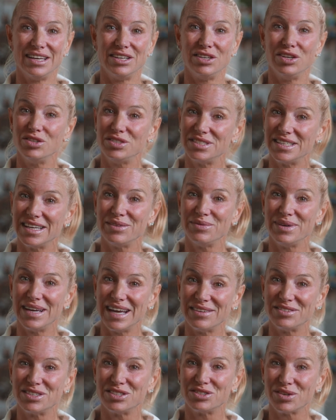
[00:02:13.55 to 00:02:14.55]
you said we
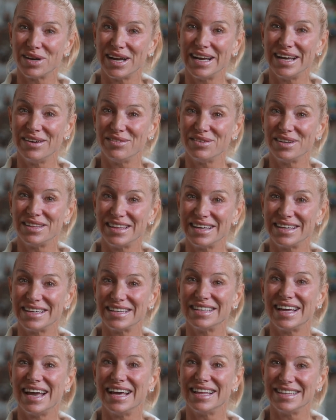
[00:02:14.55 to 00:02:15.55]
have to try
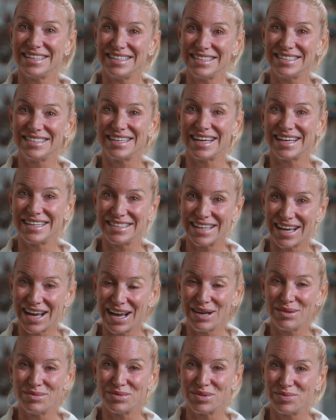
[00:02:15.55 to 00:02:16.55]
everything at least 10
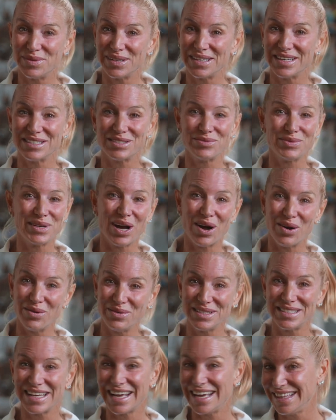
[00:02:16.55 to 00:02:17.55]
times because we
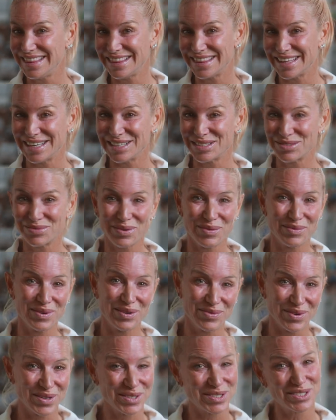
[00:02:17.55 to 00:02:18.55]
always hate things when we
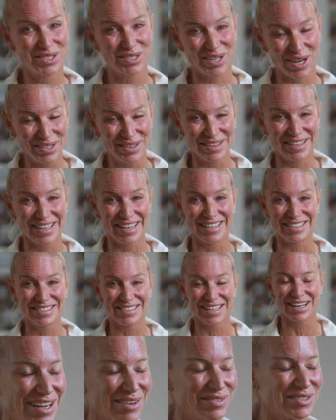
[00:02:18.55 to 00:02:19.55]
first start things.
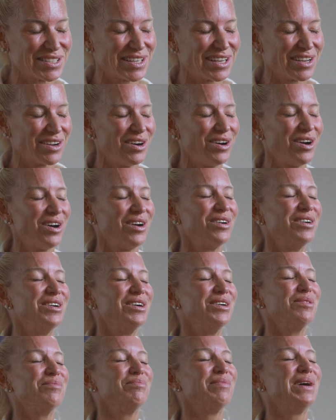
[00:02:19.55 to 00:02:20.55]
And I was like, oh,
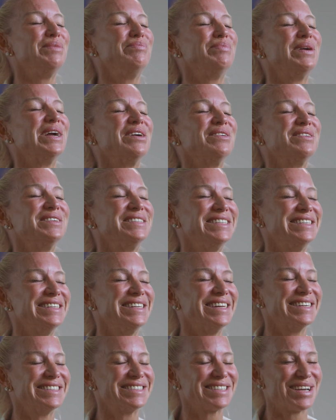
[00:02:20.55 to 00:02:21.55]
my parenting has